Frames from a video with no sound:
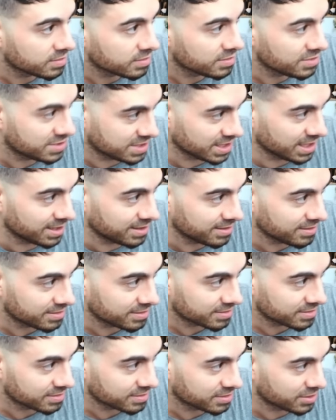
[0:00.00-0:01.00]
You see it?
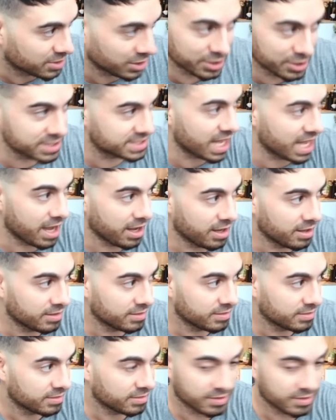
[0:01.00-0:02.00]
Clear as day.
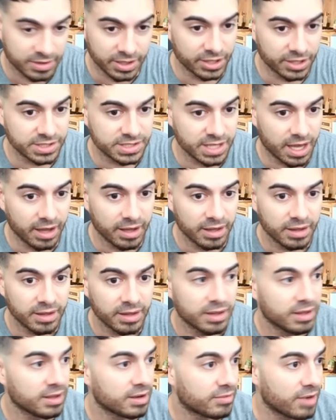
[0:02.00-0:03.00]
Clear as day,
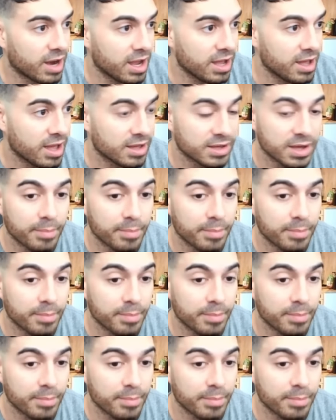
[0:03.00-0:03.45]
right?